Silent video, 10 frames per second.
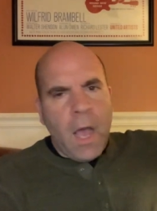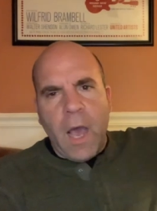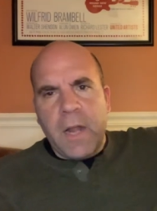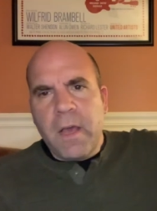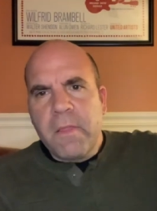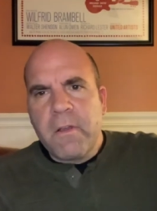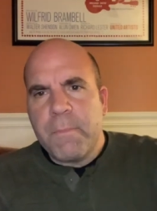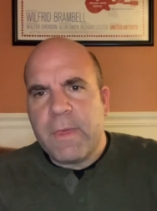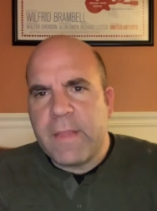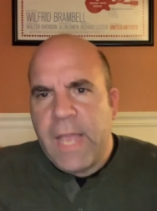Another
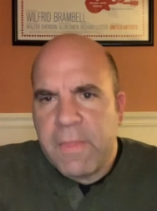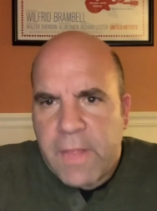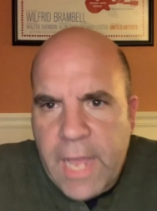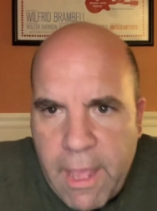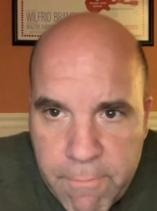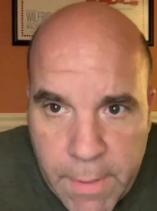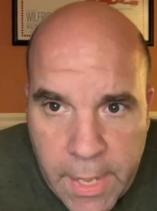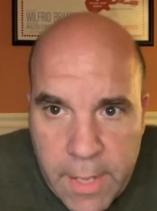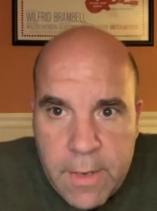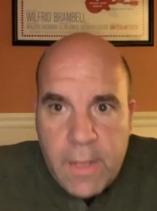mistake that I have
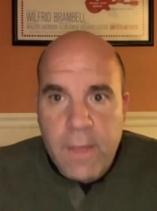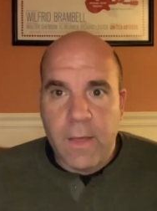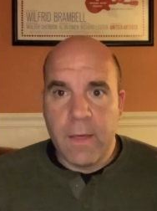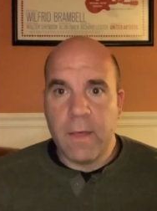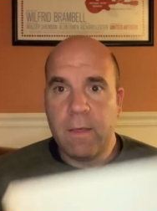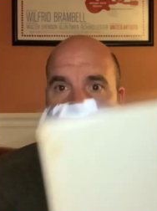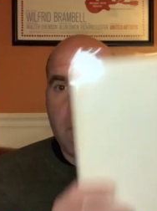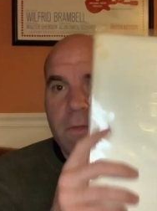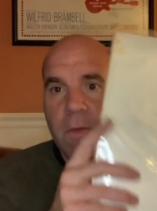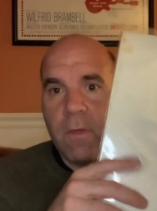made
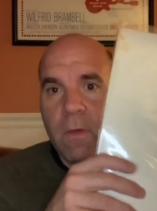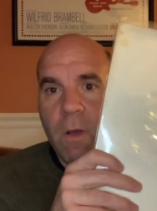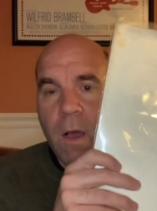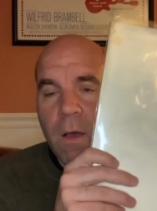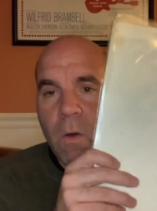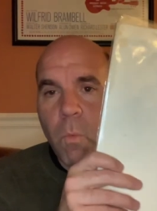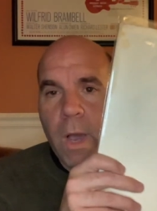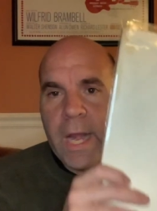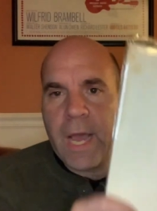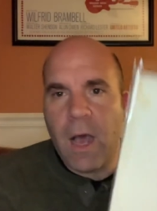is a
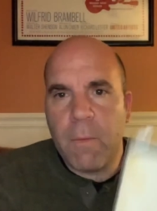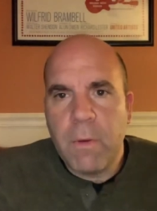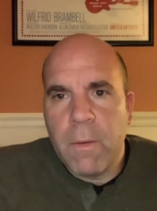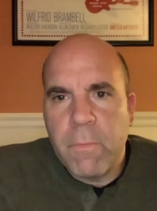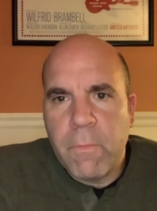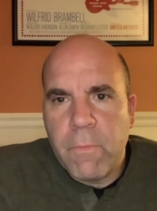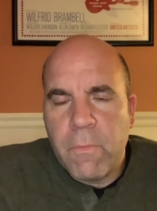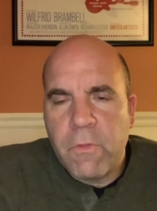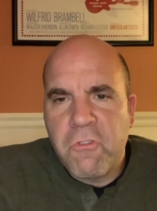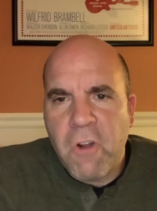white album,
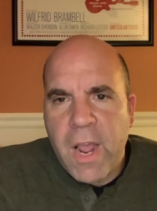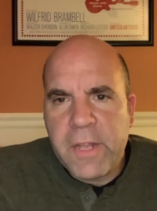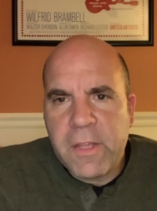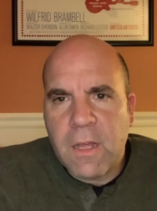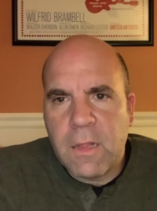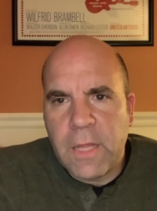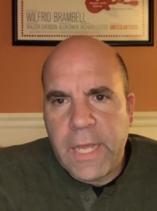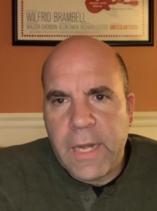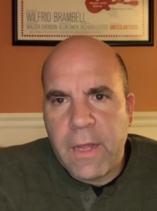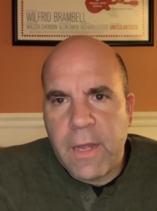trying to
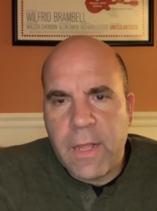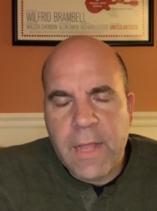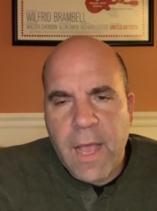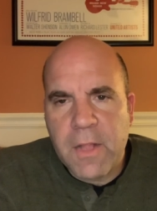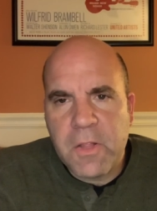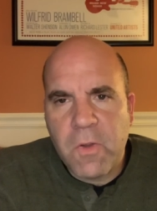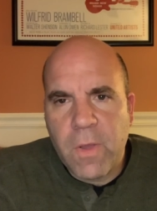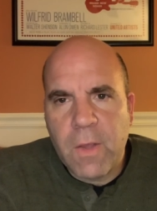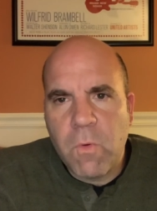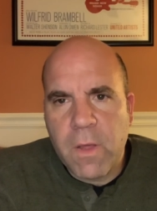clean it and not
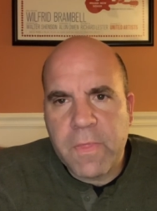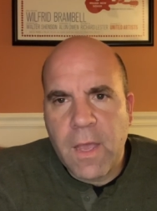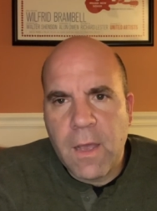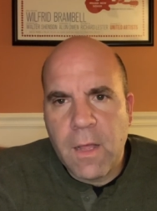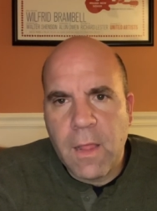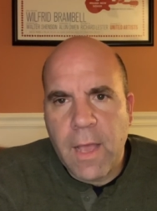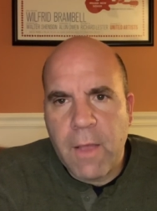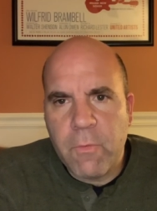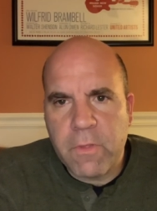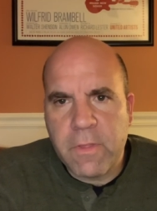knowing what the hell I
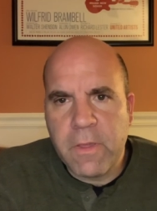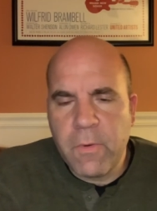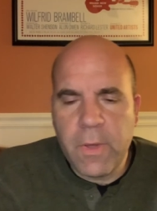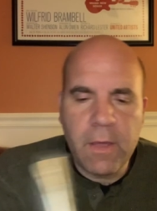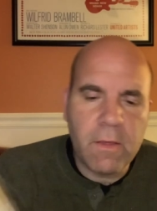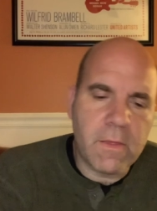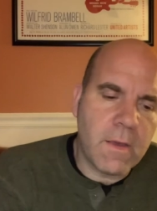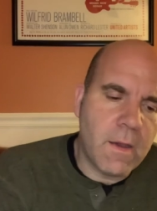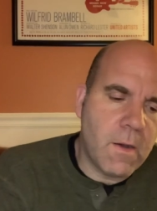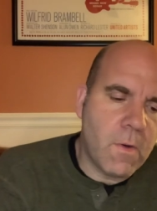was doing.
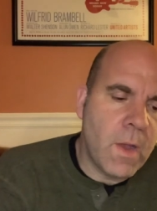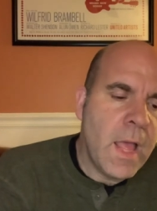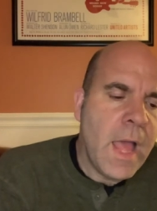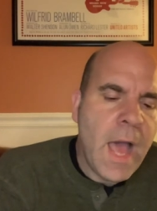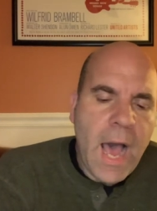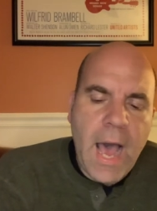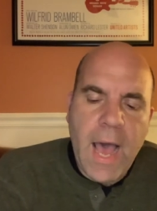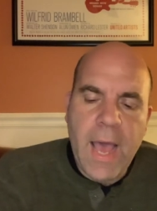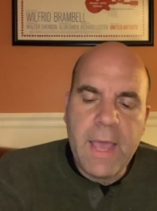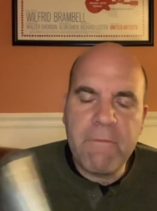So
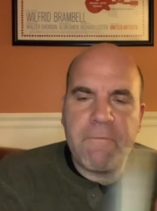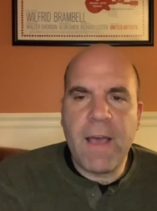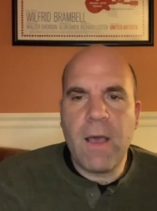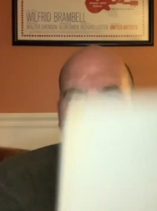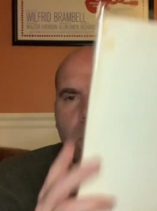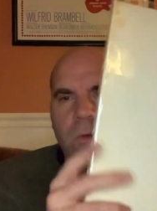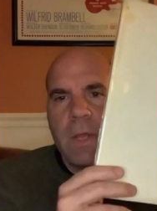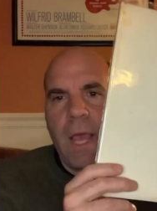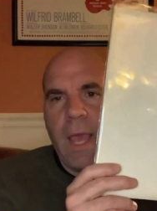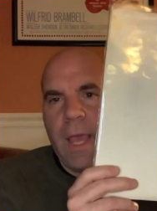I
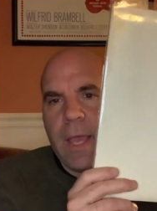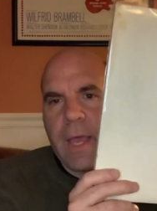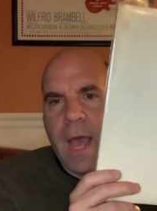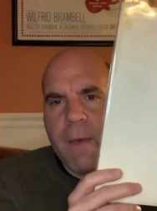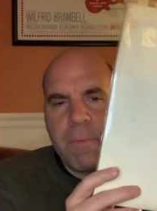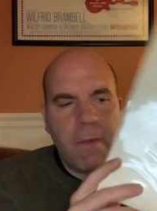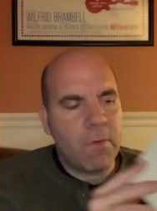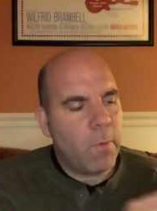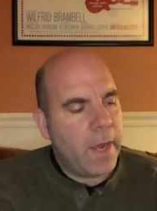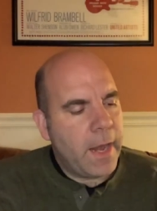found a copy of
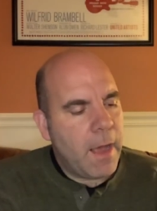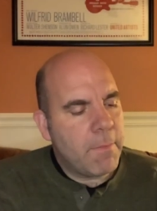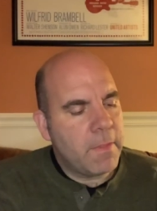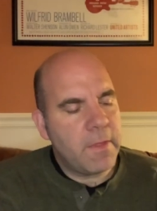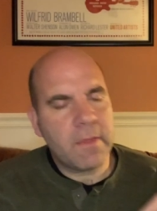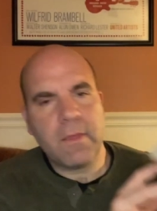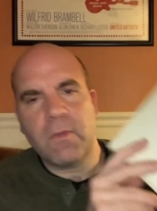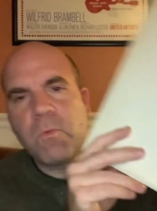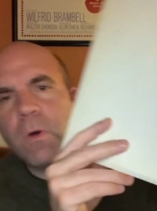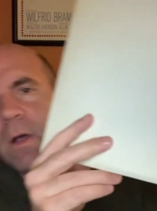the white album. This
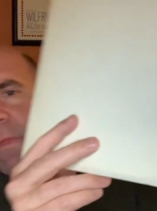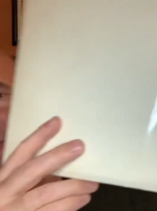is one